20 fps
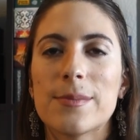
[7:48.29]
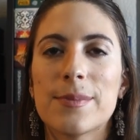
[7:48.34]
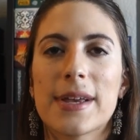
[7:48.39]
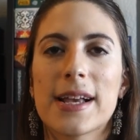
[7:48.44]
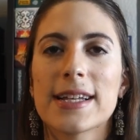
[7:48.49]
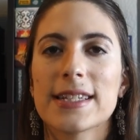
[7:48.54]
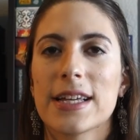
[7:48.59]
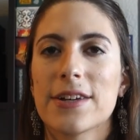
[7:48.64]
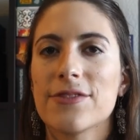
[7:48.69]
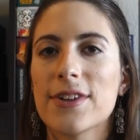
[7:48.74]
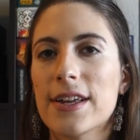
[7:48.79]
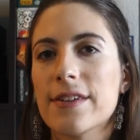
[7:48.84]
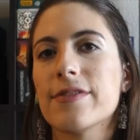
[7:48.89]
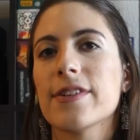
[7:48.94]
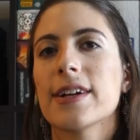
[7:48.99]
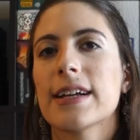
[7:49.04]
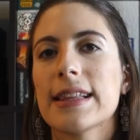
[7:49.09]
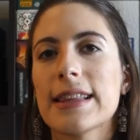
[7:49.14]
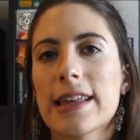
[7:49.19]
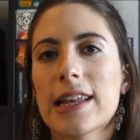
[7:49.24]
because I read
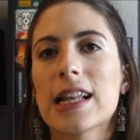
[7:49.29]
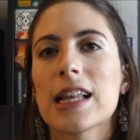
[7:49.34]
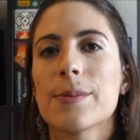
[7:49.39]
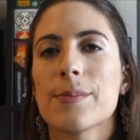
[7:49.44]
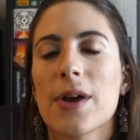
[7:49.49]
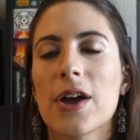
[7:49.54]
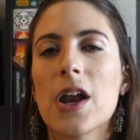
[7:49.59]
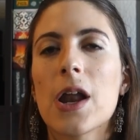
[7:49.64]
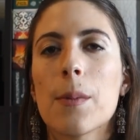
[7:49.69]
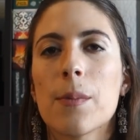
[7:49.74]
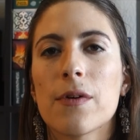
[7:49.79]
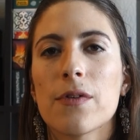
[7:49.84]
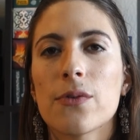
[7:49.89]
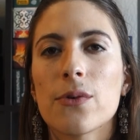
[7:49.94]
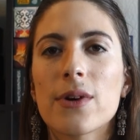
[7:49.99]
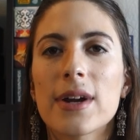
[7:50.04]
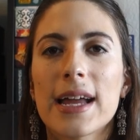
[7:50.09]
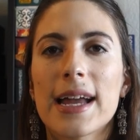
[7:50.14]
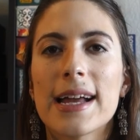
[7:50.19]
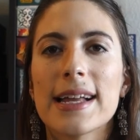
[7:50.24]
very little about it
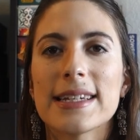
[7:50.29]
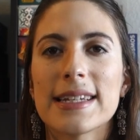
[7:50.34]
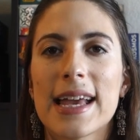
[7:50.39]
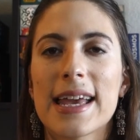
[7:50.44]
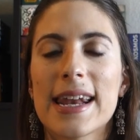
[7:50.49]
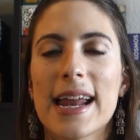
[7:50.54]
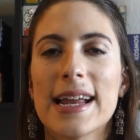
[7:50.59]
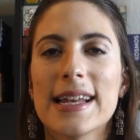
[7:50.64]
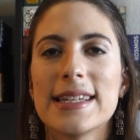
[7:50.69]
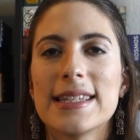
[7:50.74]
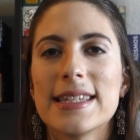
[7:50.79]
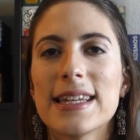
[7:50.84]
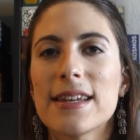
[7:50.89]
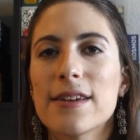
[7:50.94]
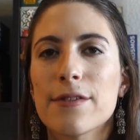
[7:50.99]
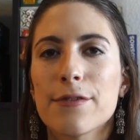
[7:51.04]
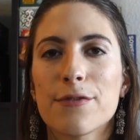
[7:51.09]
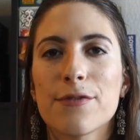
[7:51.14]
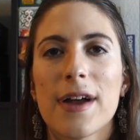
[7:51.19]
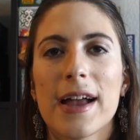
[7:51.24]
beforehand and I
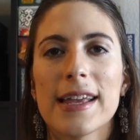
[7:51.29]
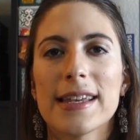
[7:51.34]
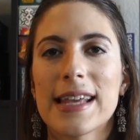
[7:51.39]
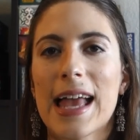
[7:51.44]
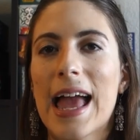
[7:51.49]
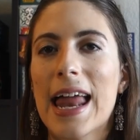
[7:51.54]
didn't find